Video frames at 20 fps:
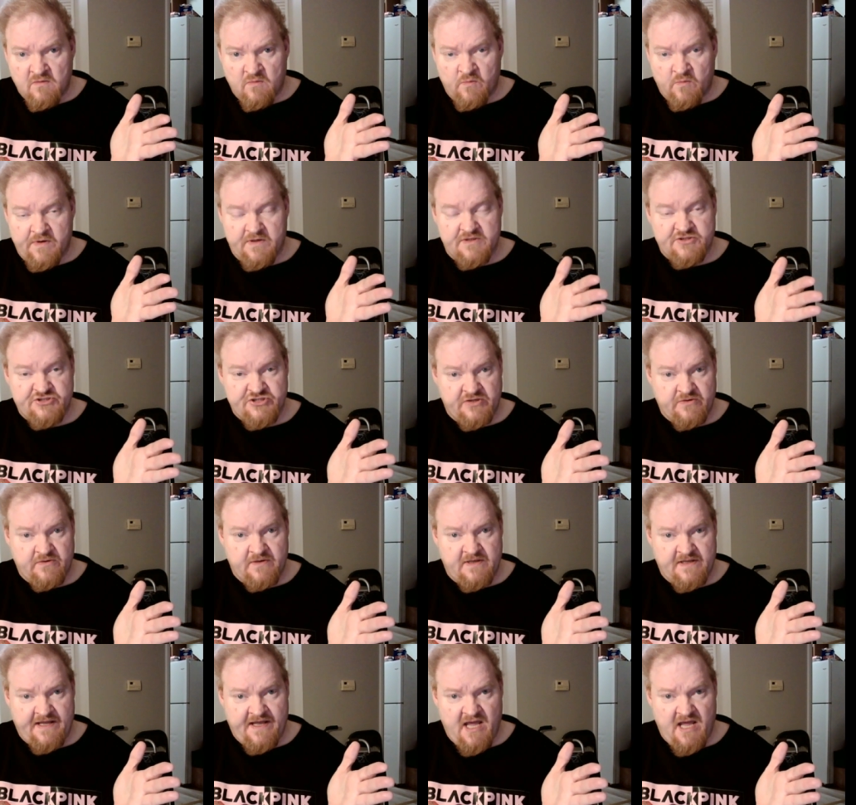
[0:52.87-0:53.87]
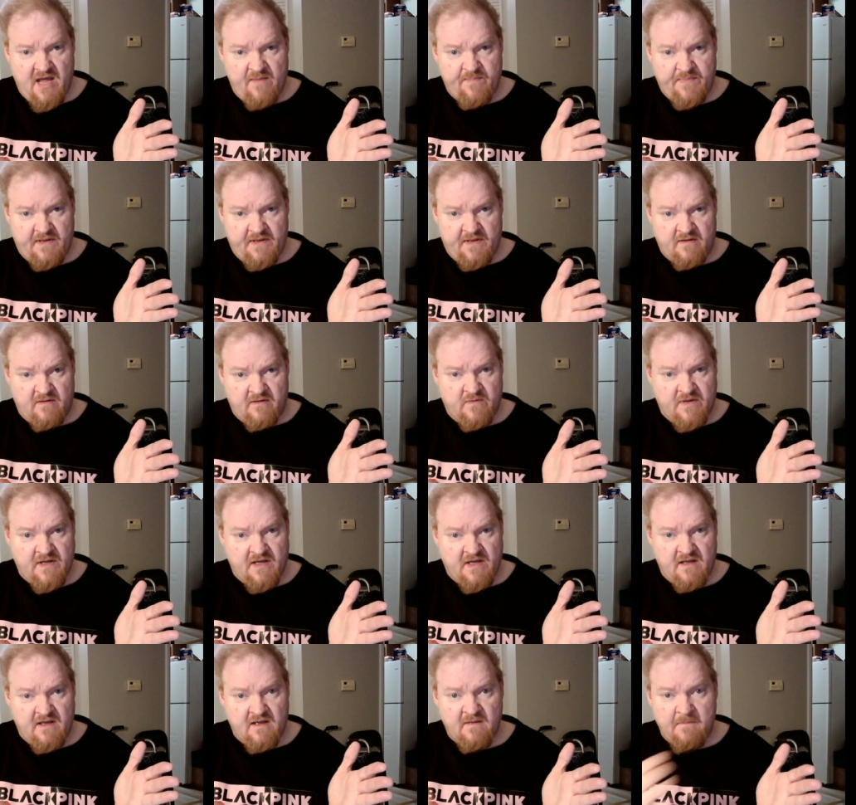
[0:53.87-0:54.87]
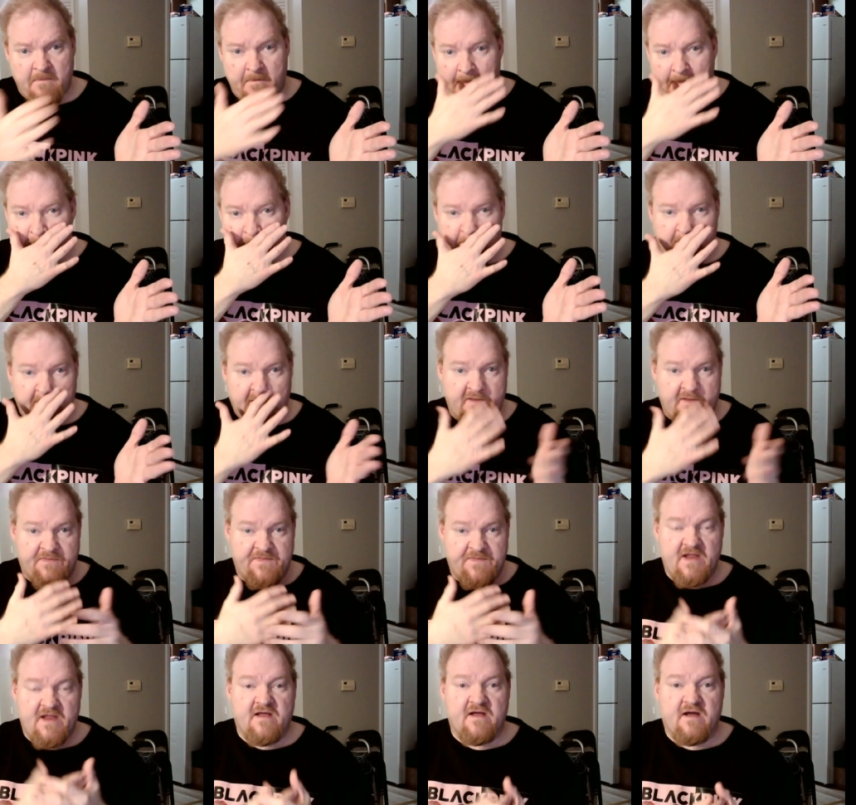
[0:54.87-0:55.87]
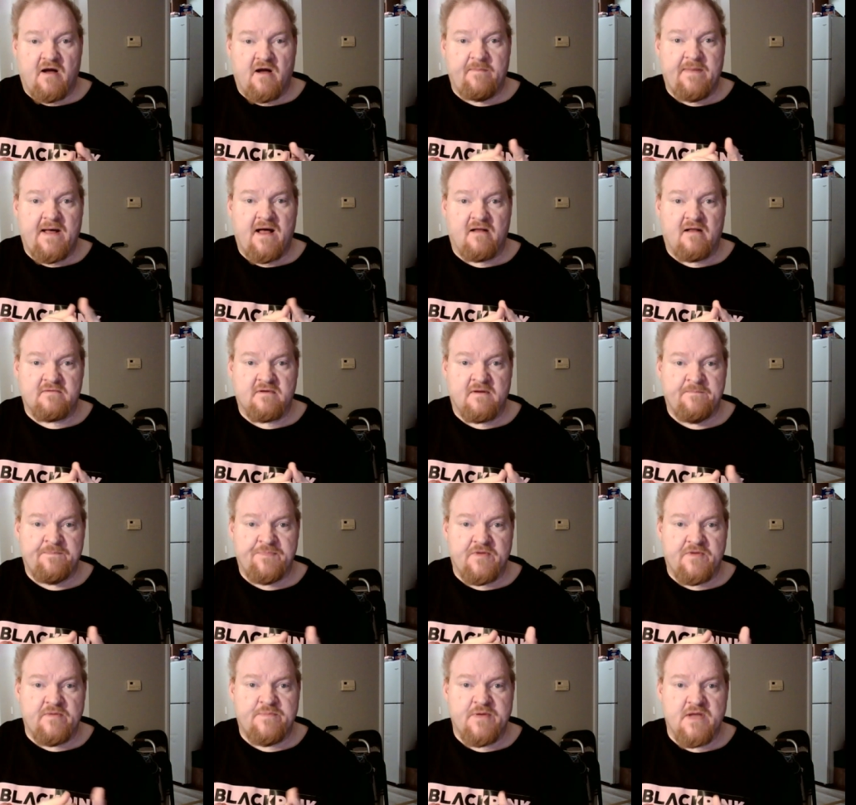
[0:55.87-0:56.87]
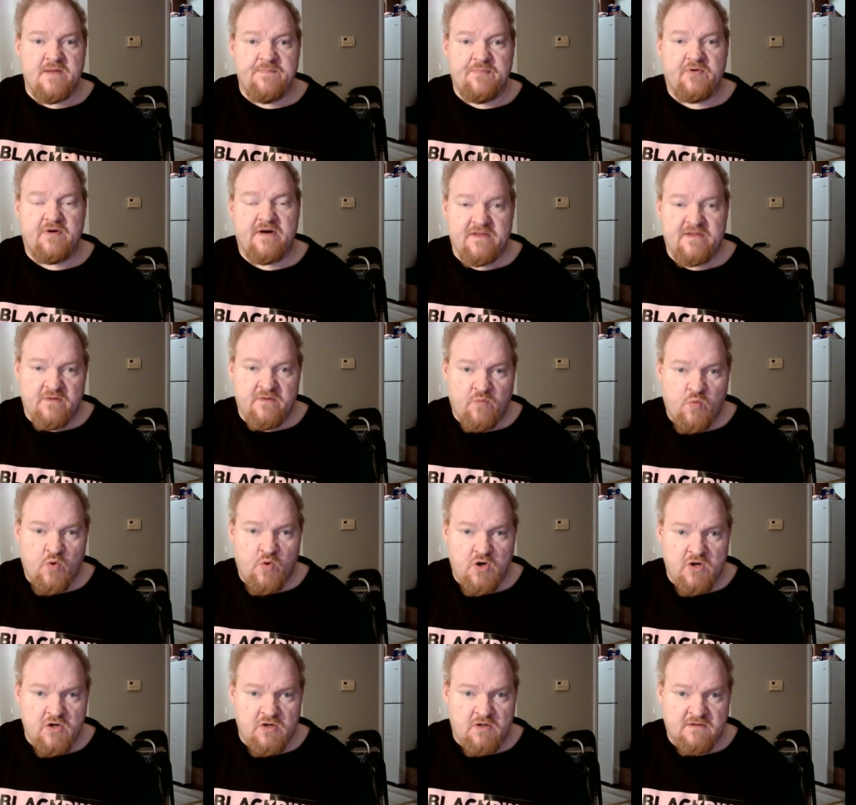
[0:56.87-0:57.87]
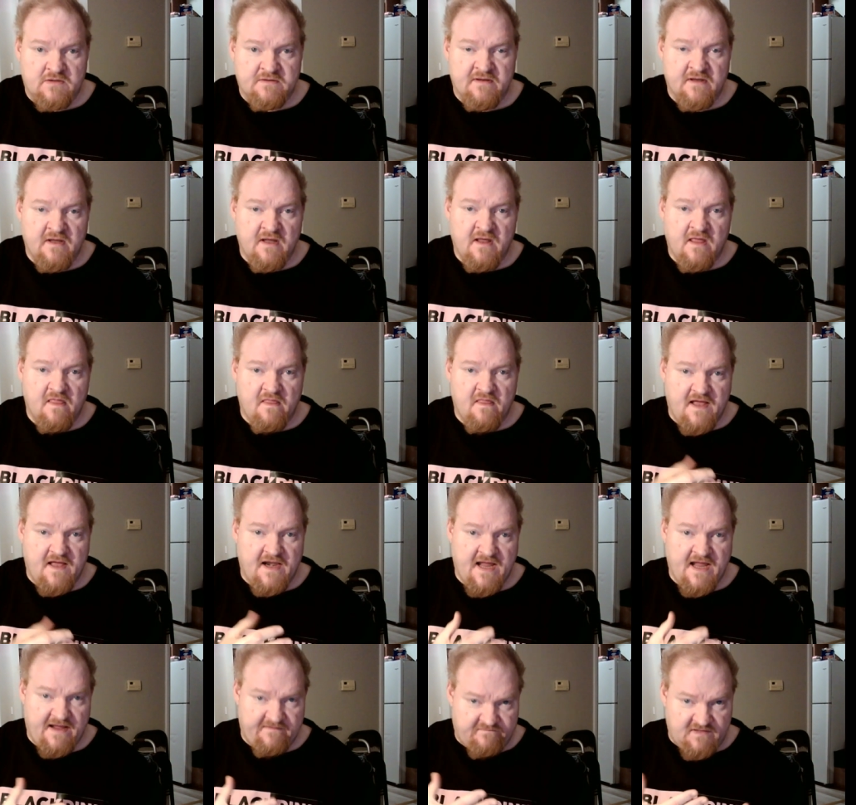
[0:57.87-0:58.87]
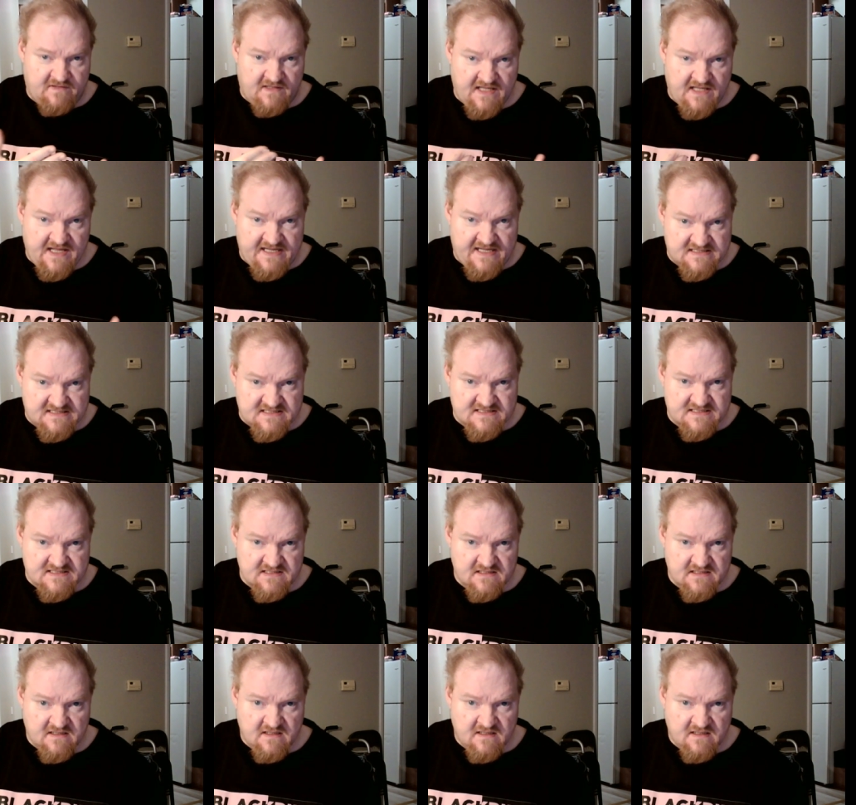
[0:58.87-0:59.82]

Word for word: we're generally happy, okay? And I think about the people in the world that have less